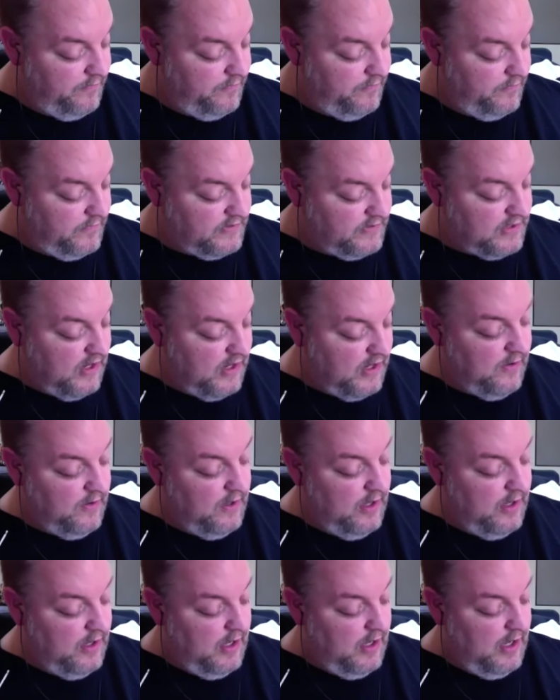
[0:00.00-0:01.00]
So
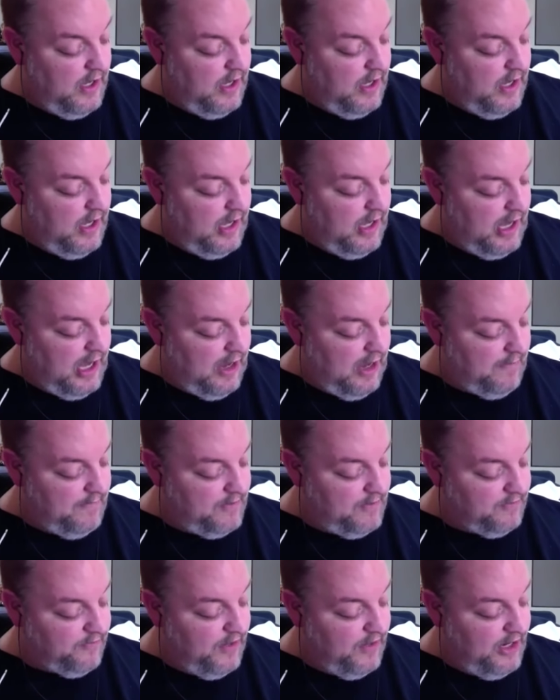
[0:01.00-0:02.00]
um,
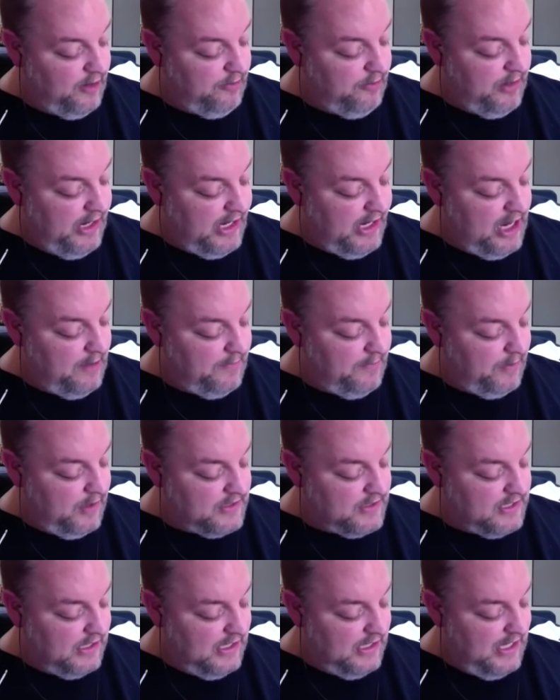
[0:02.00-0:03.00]
the rear pickup
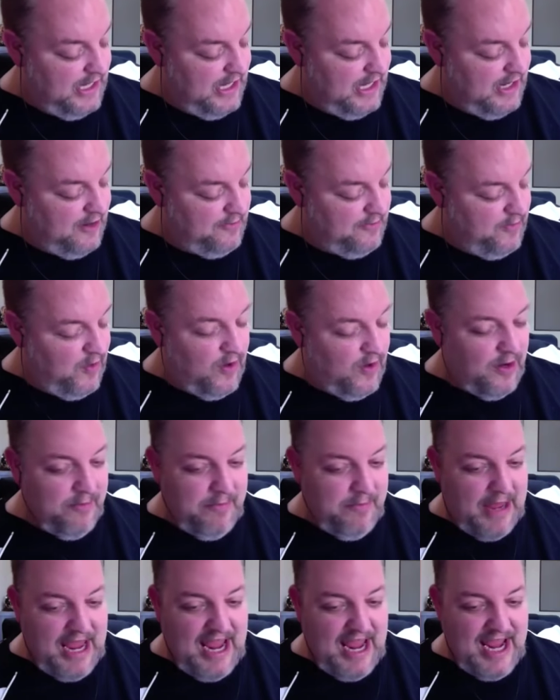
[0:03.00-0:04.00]
looks a little more
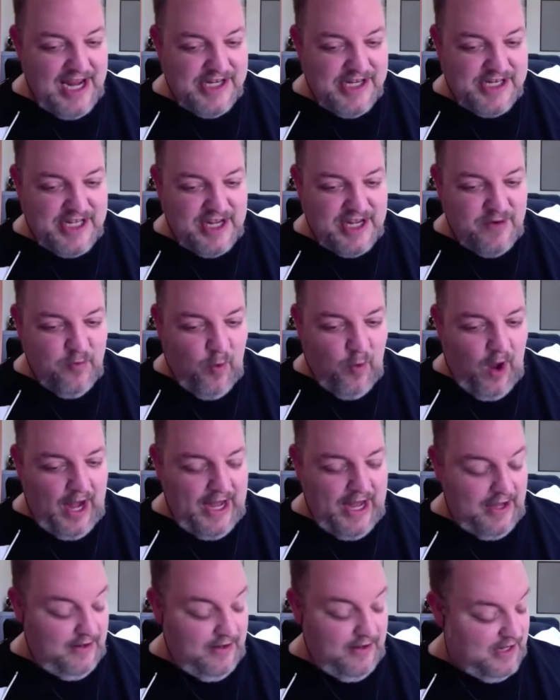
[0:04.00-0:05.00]
beige than
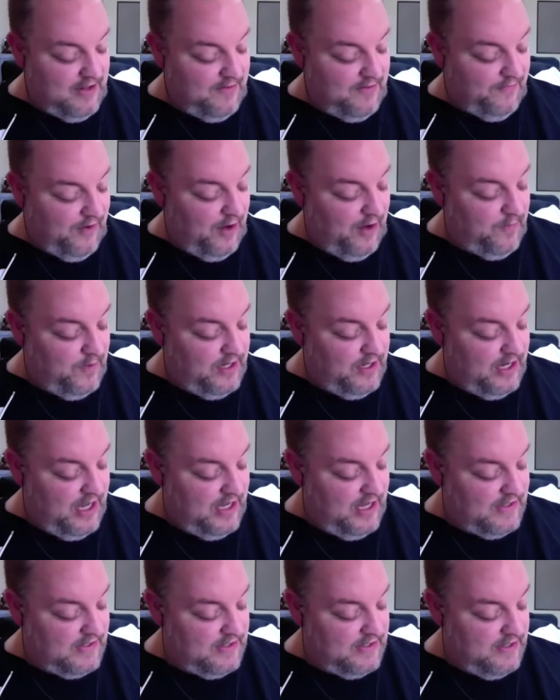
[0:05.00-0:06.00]
white than the front one
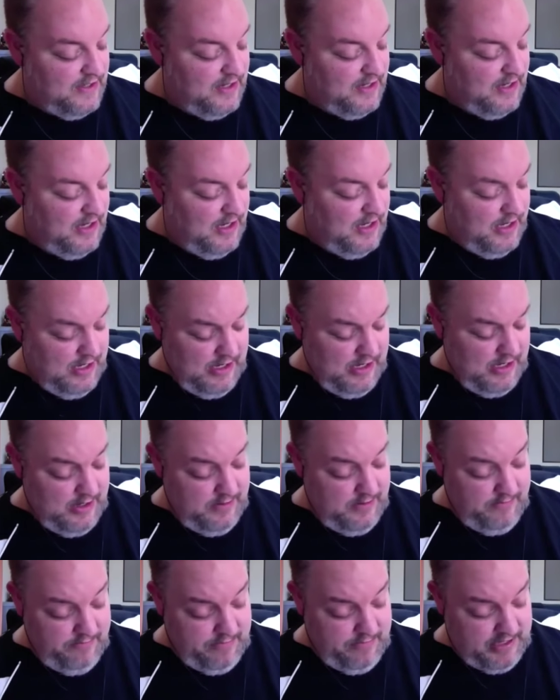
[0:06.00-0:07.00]
does,
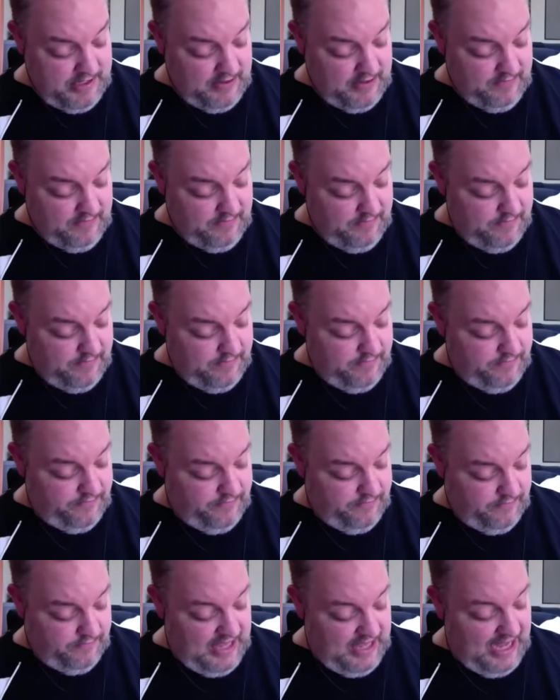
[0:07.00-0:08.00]
but the
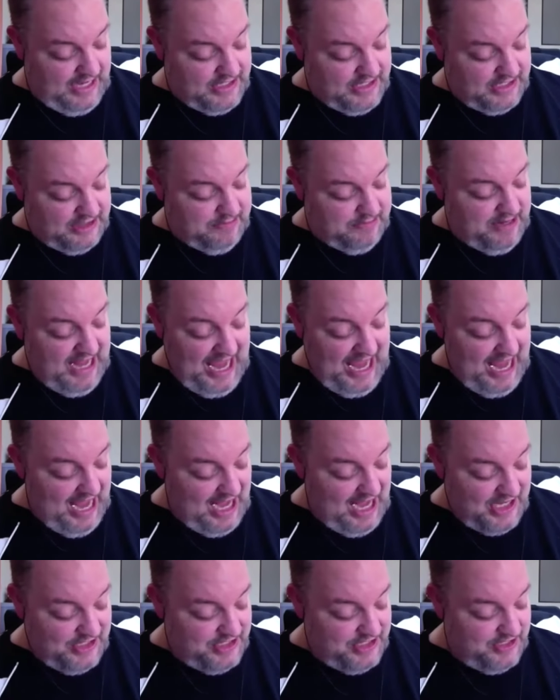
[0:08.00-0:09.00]
that could just be
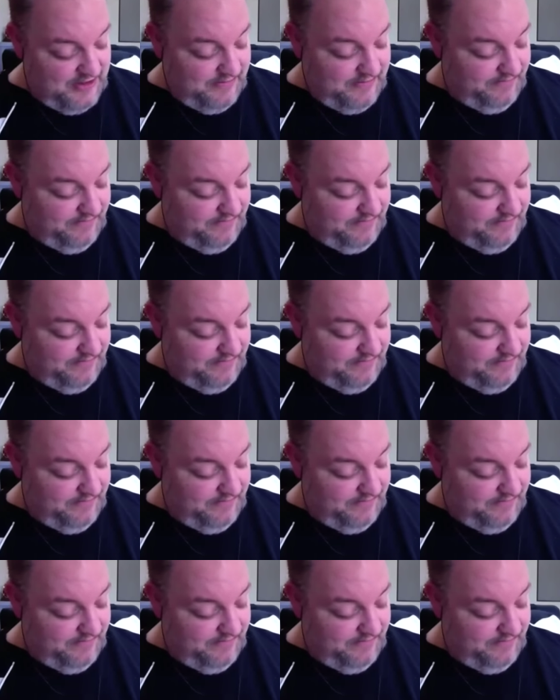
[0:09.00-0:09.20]
age.